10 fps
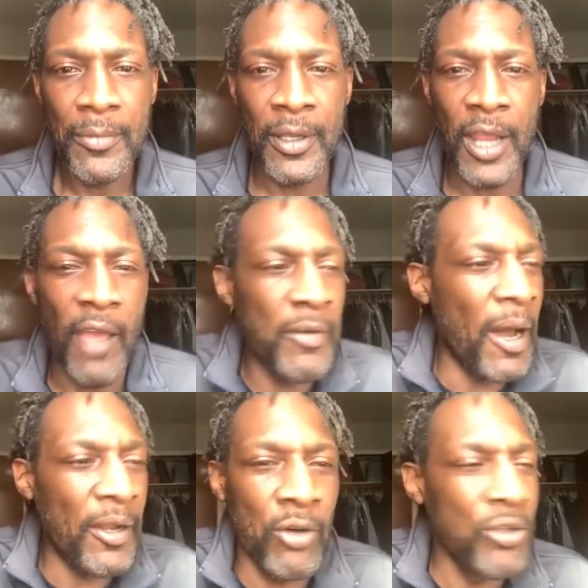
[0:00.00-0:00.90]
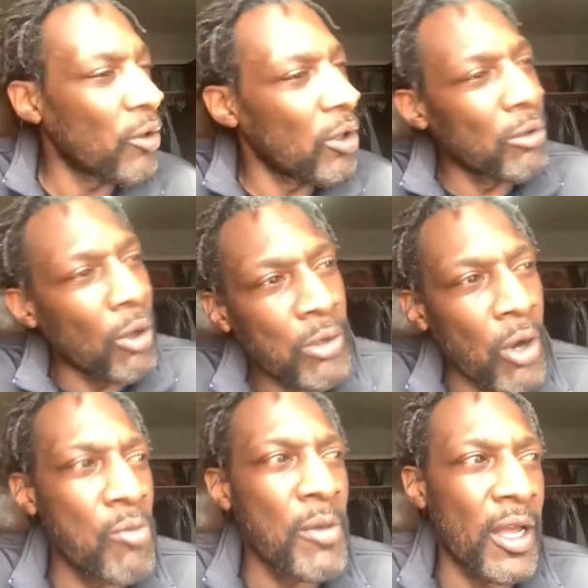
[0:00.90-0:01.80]
And everybody gonna, yo, they go
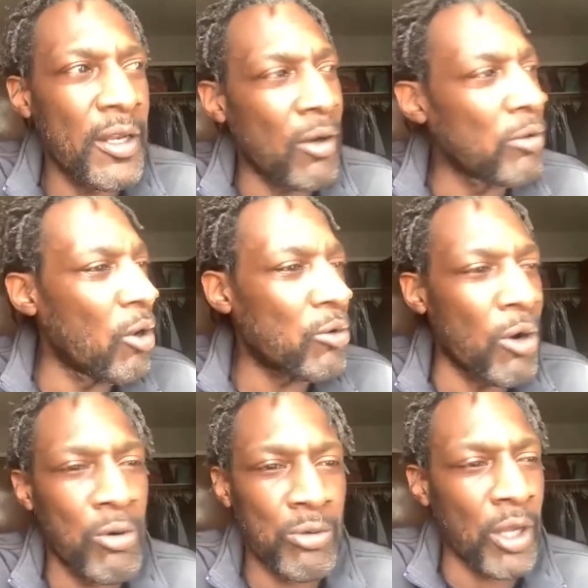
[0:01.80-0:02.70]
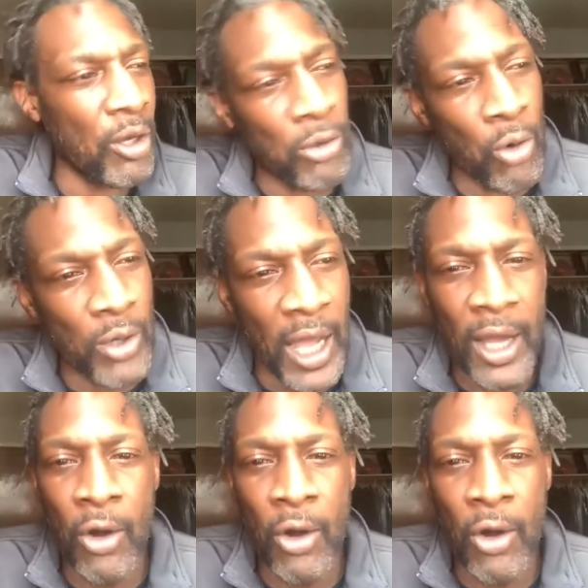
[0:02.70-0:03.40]
Loco, man. They go Loco, they go Loca.